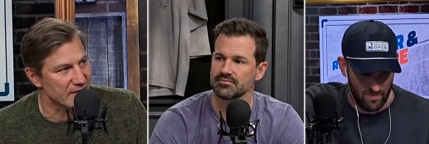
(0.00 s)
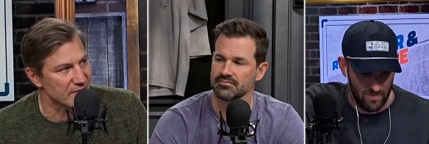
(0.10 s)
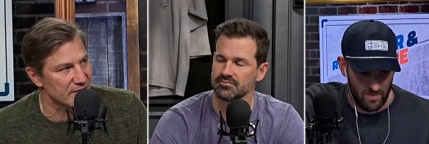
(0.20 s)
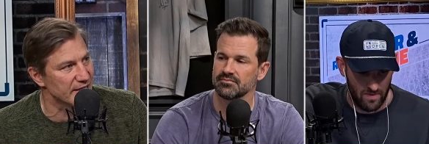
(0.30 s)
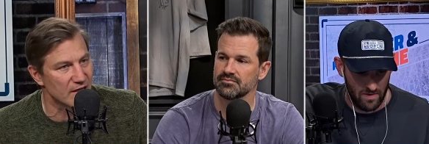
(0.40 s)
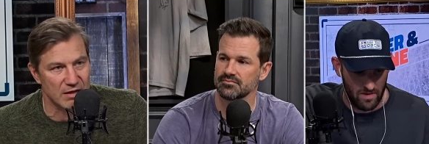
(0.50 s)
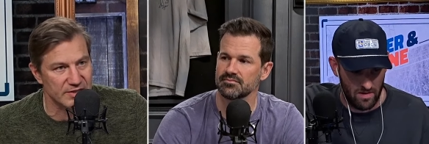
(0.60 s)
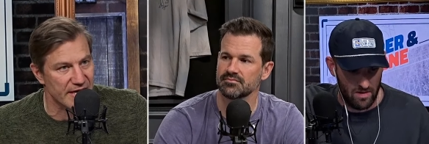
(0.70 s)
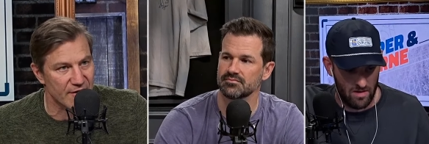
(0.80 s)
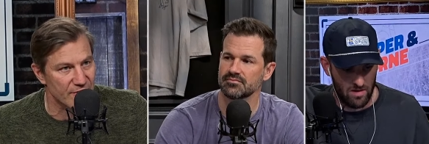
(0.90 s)
Speaker 1: there in
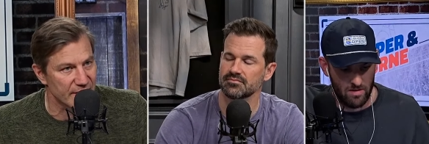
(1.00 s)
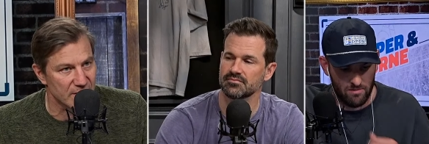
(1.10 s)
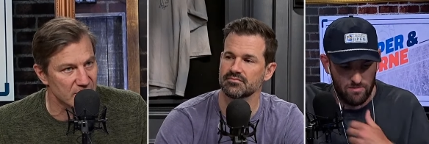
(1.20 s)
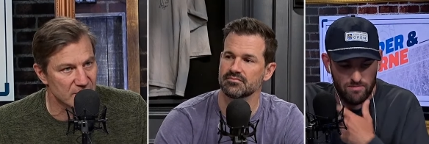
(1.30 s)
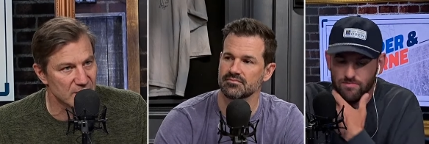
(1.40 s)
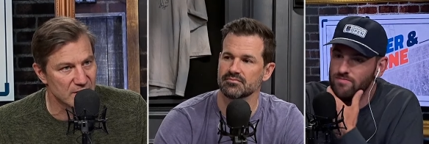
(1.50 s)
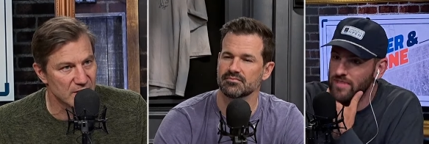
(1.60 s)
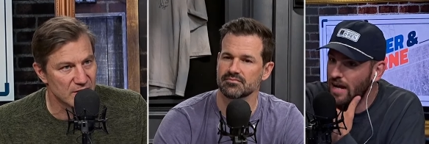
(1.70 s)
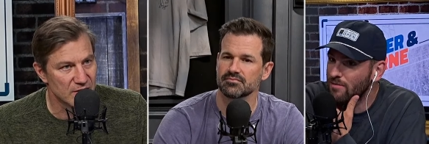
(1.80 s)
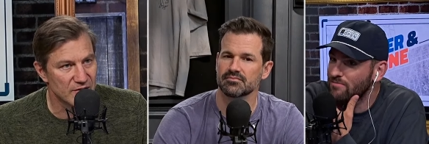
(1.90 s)
Ontario
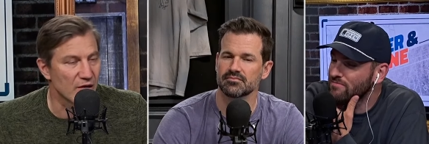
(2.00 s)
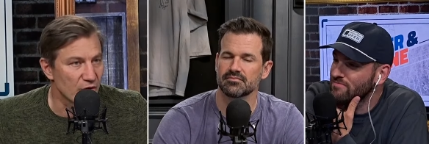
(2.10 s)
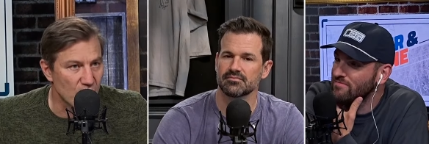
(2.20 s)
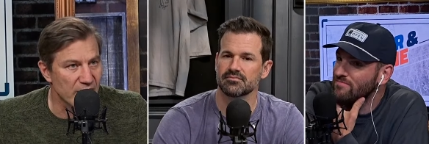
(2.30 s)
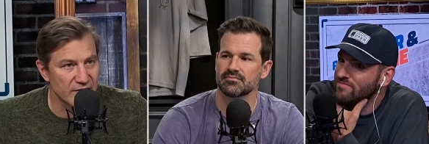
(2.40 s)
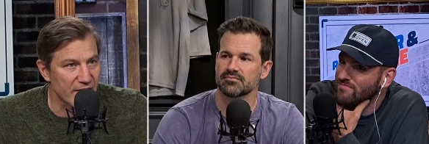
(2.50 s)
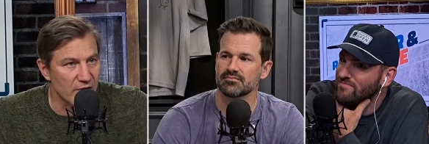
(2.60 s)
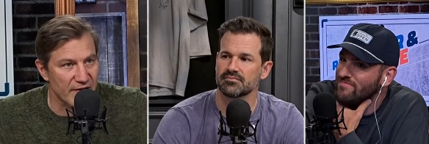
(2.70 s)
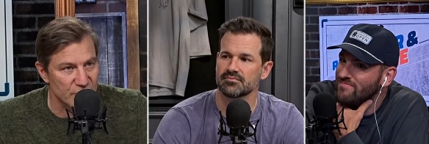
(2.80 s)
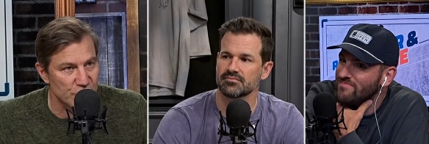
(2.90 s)
yeah, Now they They
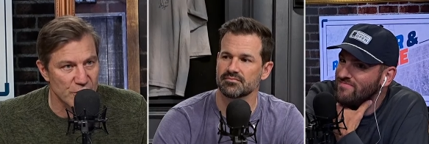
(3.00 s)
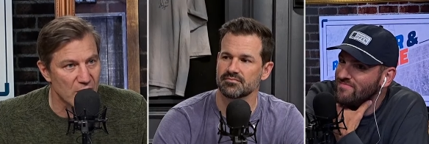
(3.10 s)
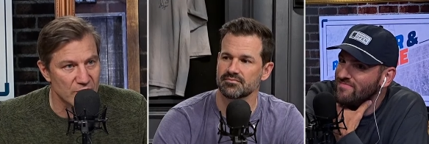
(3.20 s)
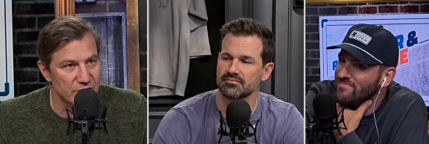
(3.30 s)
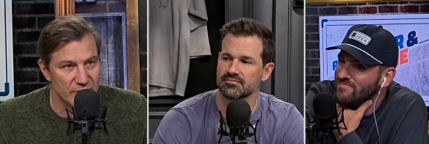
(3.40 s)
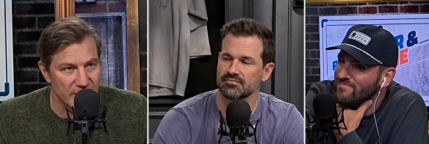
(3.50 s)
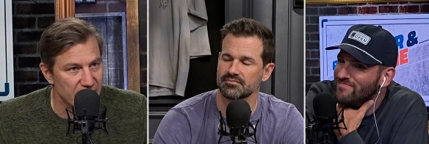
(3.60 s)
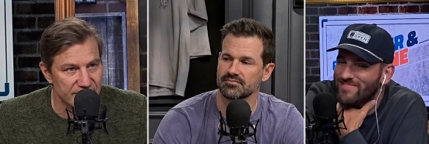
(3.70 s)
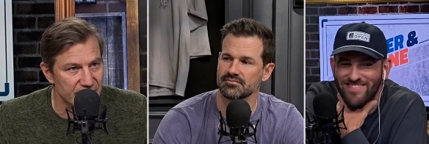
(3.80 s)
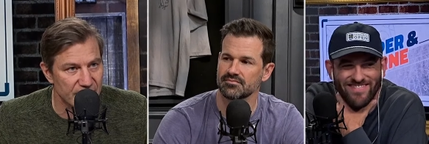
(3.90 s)
don't have a show, so
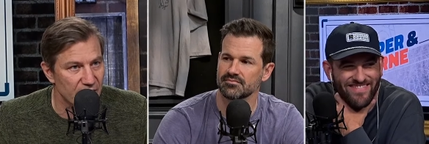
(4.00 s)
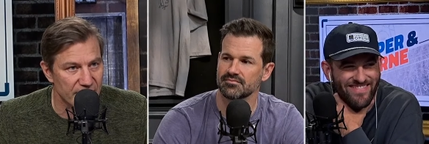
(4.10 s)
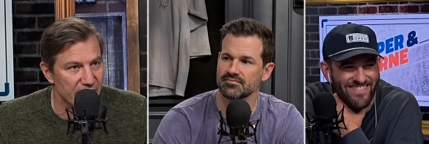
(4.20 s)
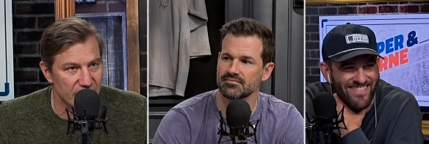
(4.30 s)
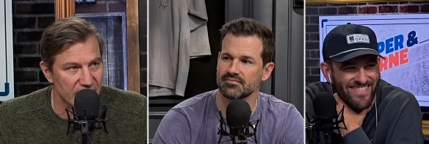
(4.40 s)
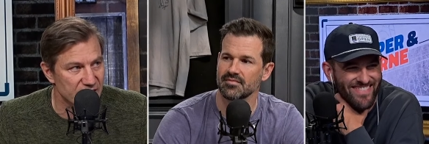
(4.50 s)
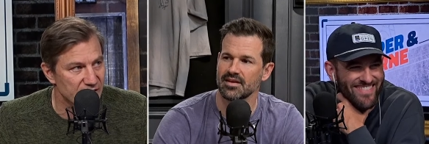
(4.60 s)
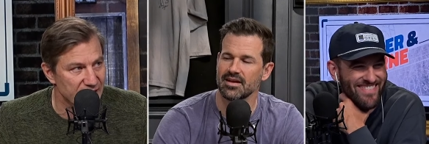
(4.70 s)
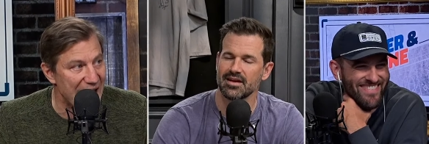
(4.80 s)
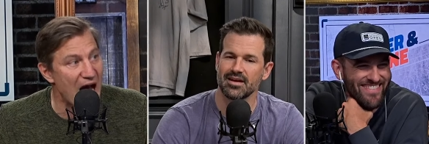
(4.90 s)
uh, you know they don't
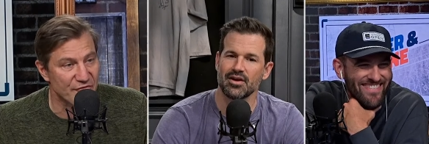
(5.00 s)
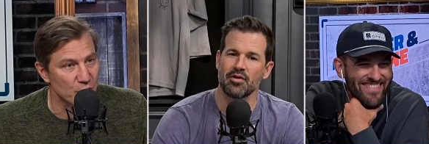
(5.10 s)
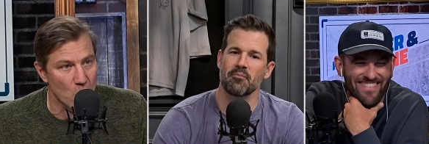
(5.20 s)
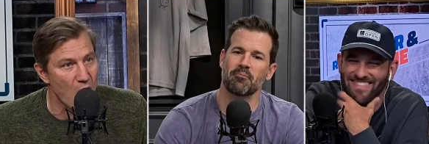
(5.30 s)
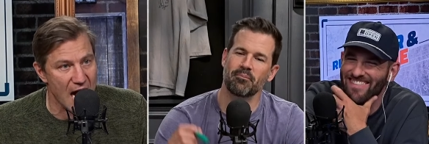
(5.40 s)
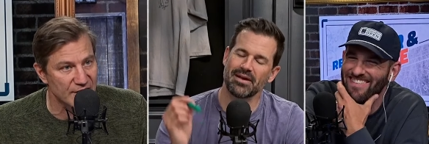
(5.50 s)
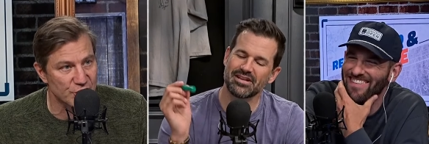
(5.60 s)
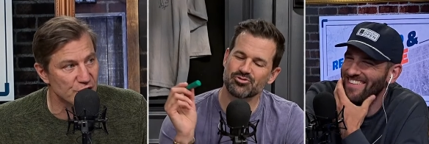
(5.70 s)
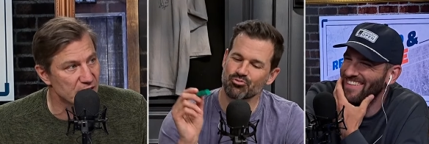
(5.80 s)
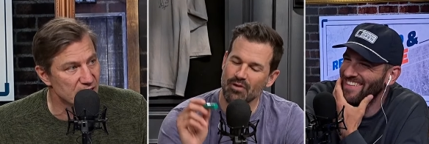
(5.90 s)
necessarily have to watch.
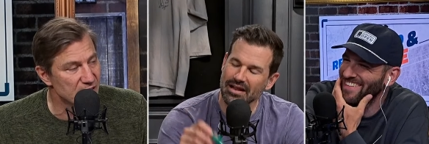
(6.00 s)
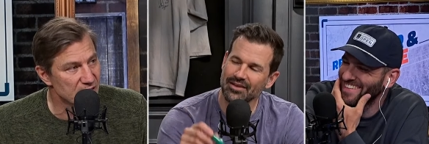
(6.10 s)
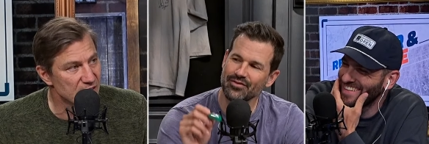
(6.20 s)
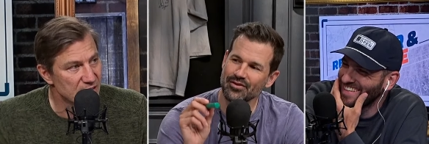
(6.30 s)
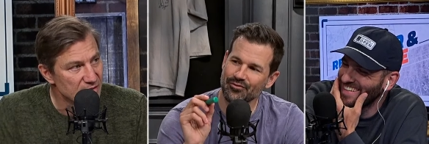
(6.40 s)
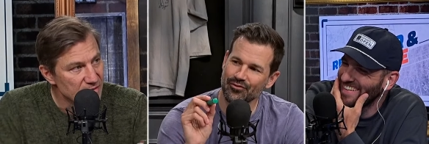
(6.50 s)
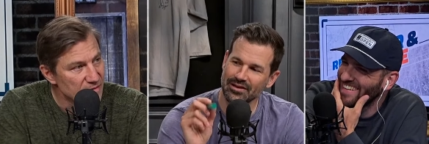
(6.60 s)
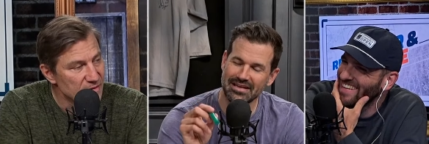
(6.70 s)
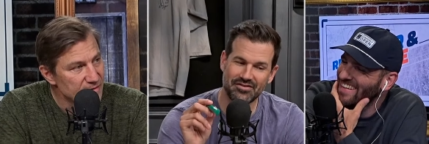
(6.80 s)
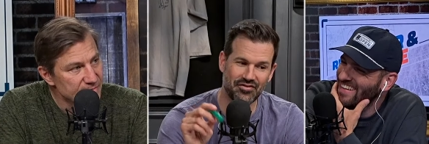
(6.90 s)
But it's
Speaker 2: relevant
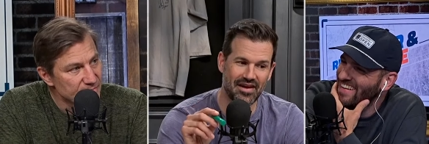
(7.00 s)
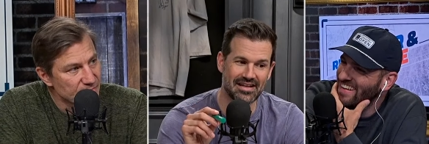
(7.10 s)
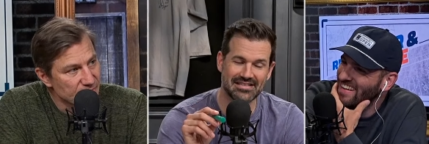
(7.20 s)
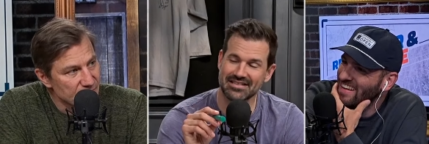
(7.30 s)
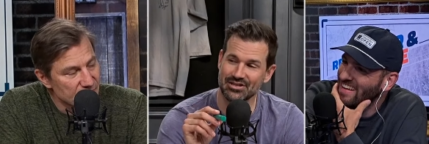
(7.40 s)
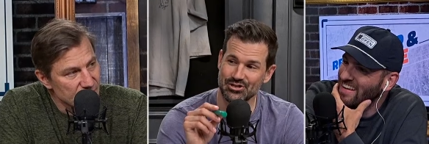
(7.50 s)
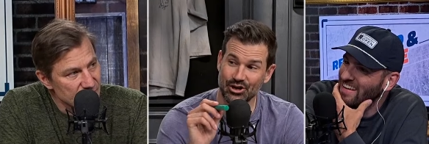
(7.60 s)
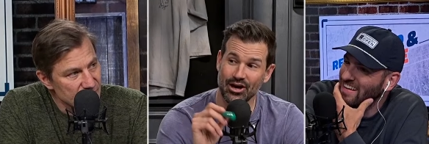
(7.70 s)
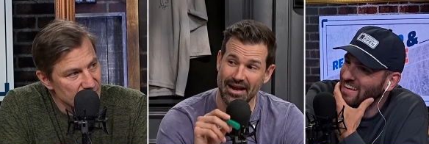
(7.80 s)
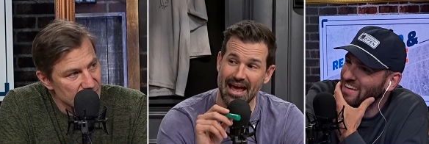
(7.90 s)
for Leafs fans
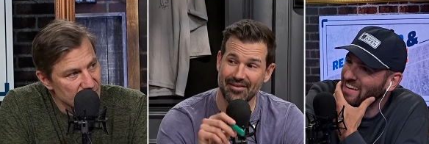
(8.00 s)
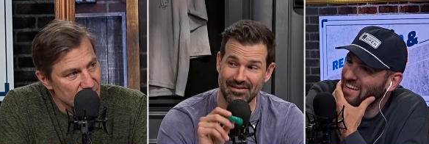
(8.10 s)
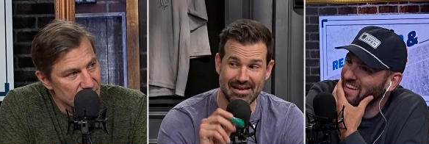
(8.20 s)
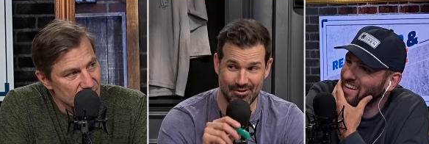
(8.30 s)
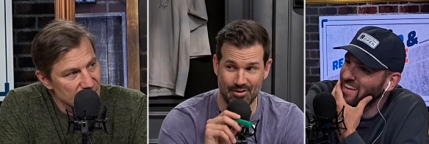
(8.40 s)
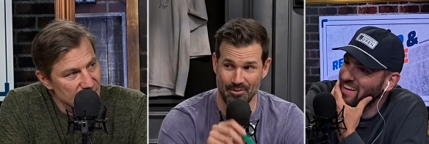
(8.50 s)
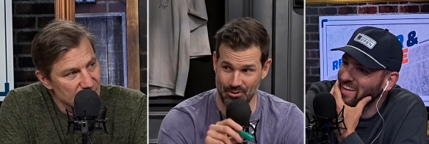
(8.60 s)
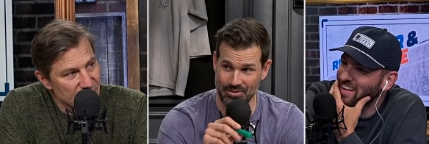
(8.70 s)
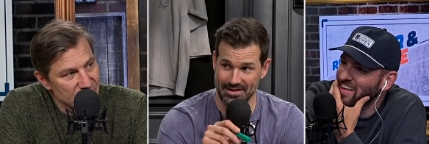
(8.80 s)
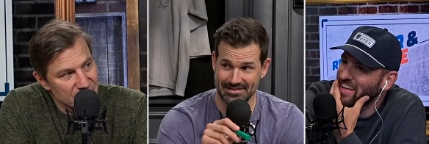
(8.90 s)
because you're going to have to hear
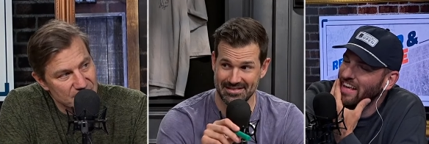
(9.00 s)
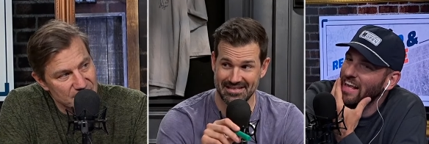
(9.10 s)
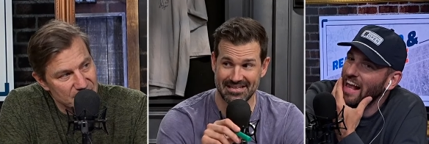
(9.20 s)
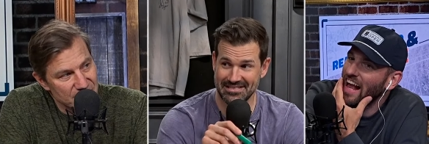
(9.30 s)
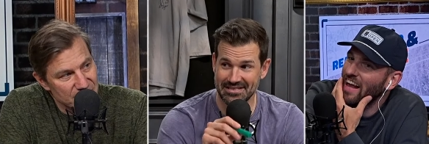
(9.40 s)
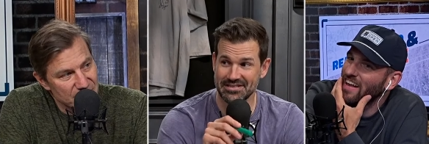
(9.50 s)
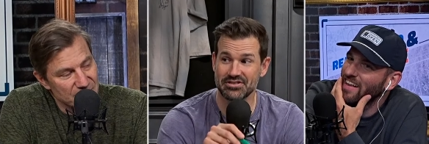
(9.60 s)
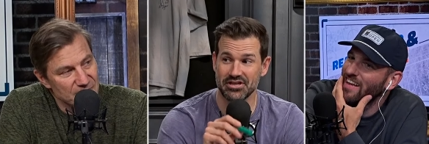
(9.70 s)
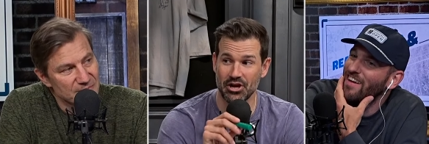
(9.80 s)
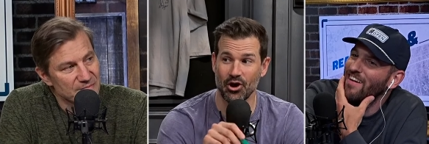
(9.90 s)
about this. This
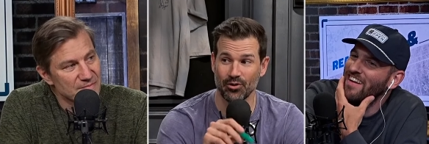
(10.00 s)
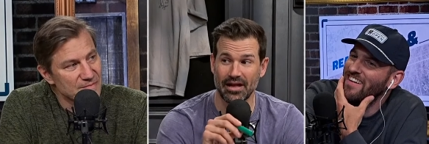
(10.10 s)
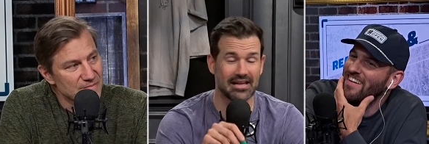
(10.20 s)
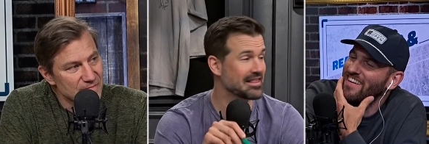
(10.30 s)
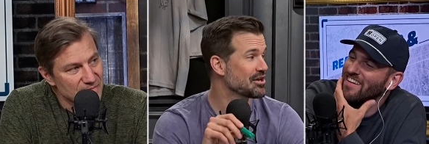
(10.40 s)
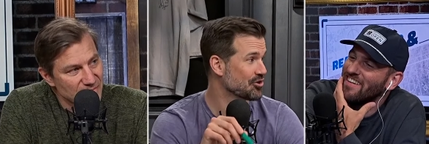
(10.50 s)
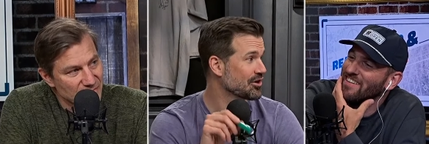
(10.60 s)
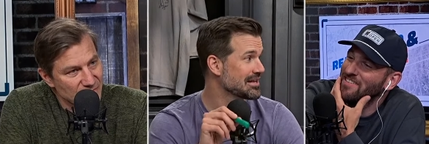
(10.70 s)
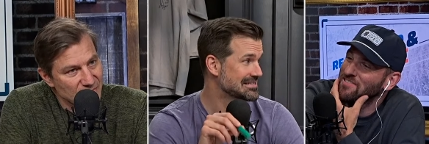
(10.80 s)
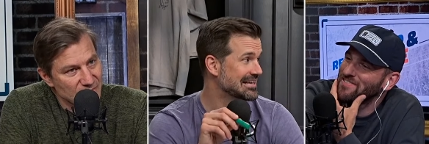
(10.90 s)
is, you know, like the,
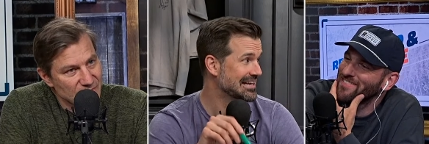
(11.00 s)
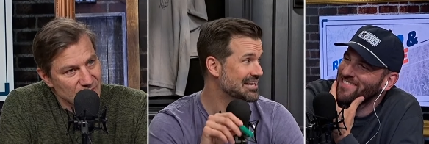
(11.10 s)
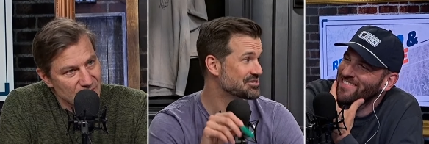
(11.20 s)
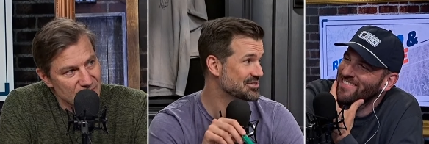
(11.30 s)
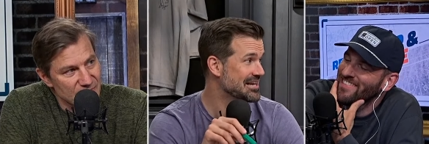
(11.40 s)
you're, it's going to get your